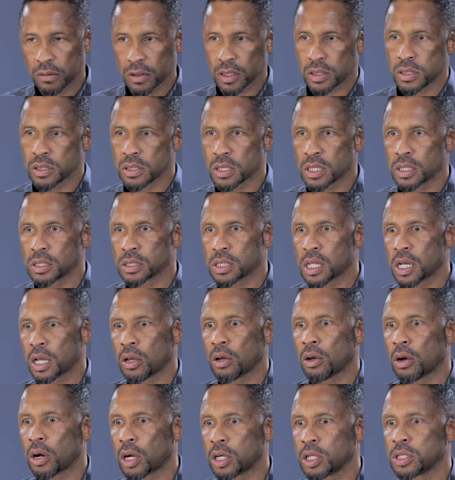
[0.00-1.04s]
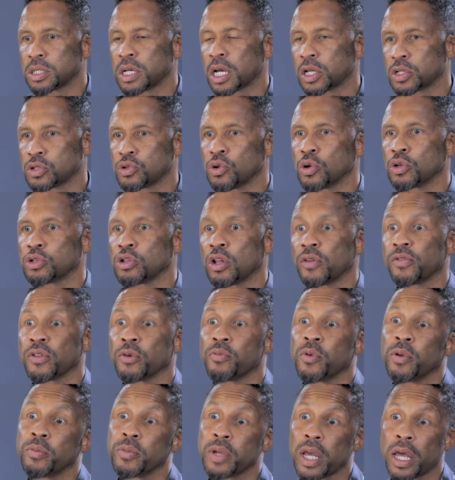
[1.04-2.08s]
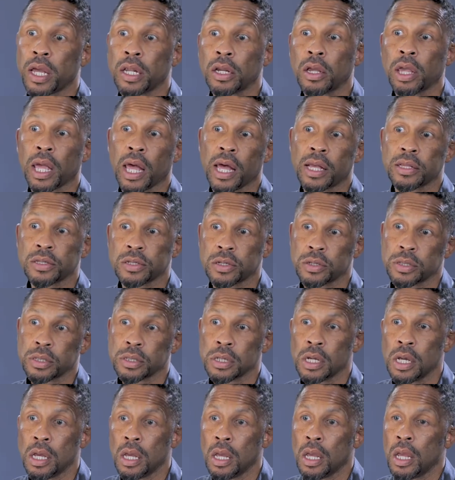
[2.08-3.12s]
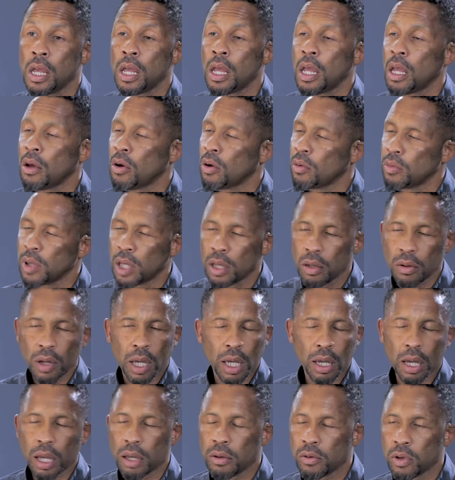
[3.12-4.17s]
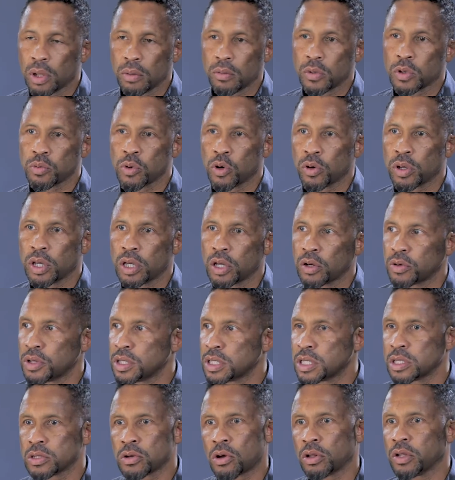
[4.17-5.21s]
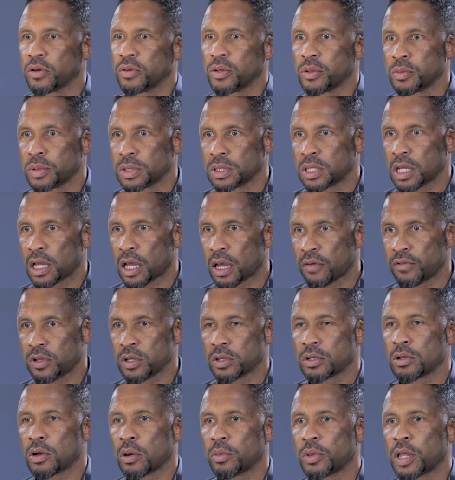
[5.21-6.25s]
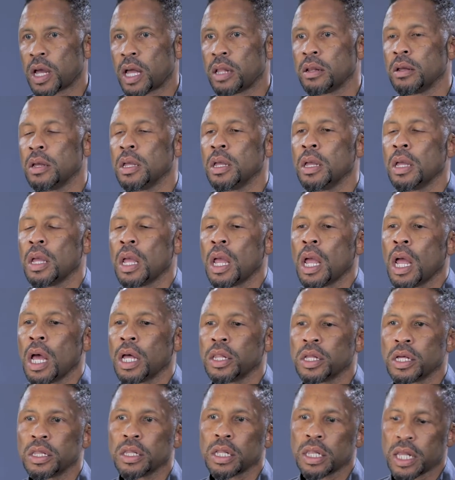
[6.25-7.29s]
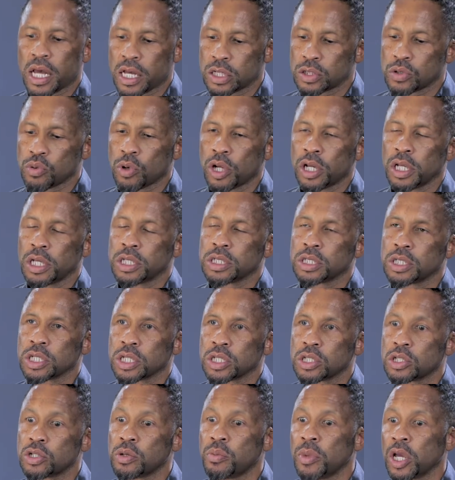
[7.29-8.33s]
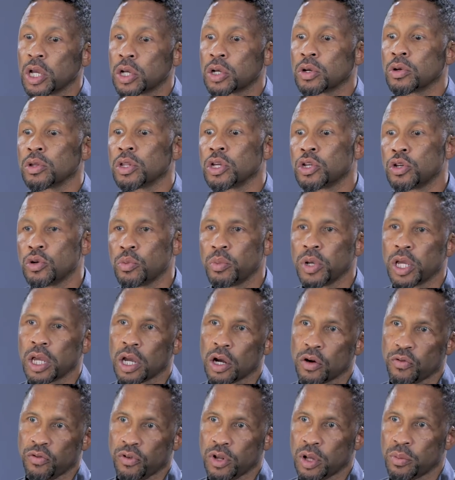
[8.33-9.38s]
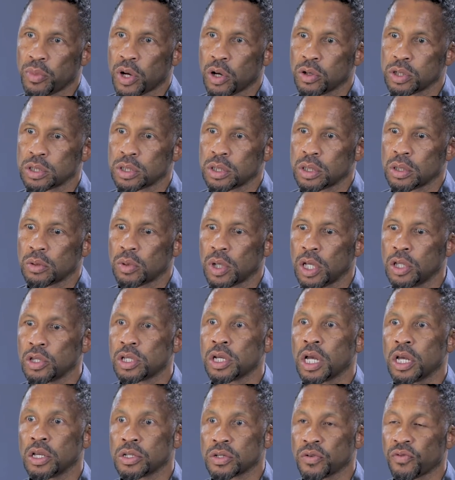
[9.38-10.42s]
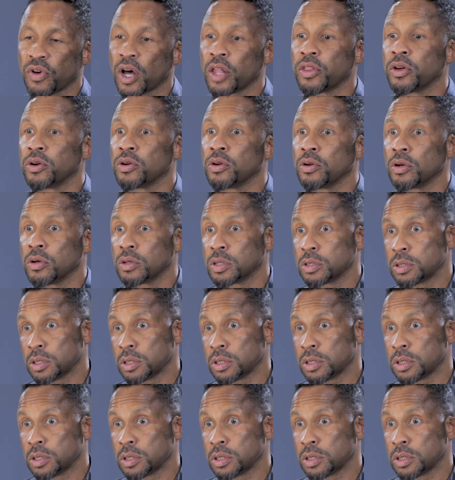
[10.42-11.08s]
this is things like heart attack, strokes, loss of limb, and cancers. Smoking increases all of them. They have to stop that. And then the last one is just to make sure that you be careful about intakes of other